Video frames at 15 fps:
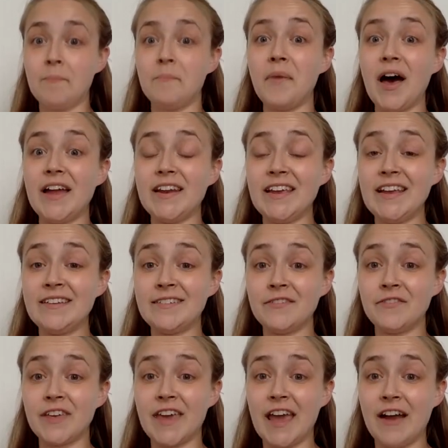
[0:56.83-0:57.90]
But each
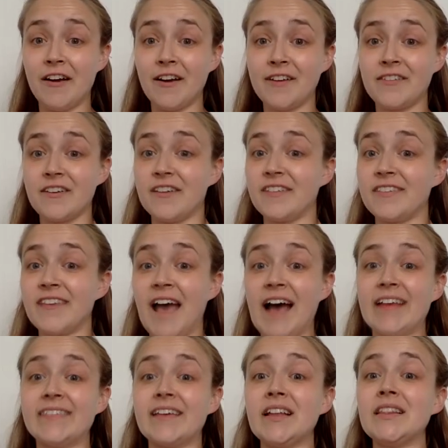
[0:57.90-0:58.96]
of the characters
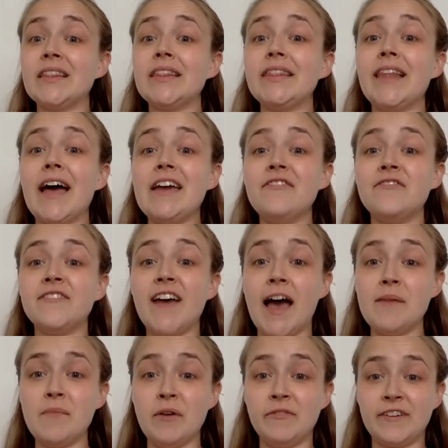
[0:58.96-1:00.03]
has a
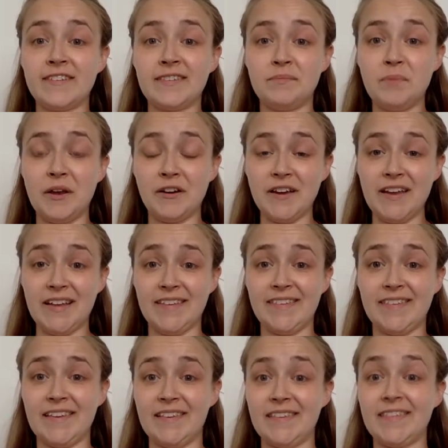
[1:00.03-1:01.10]
lifetime of
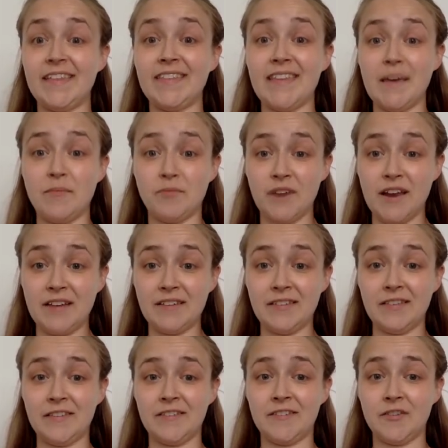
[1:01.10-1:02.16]
experiences that they bring to
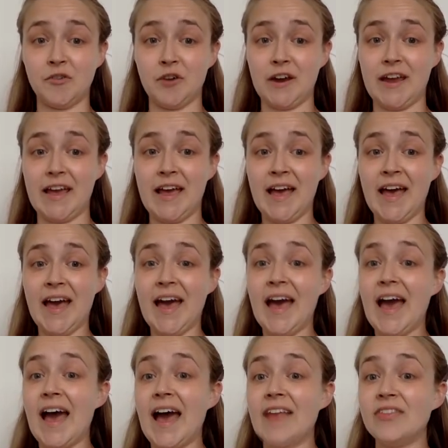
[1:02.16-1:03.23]
the story,
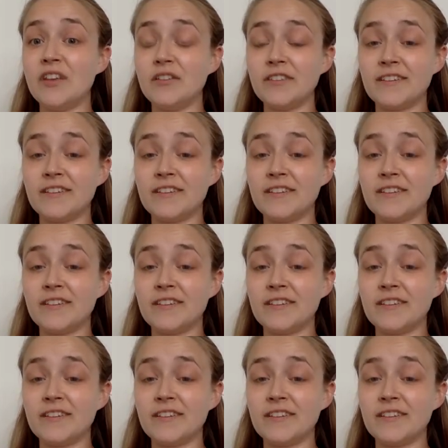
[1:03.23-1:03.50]
and those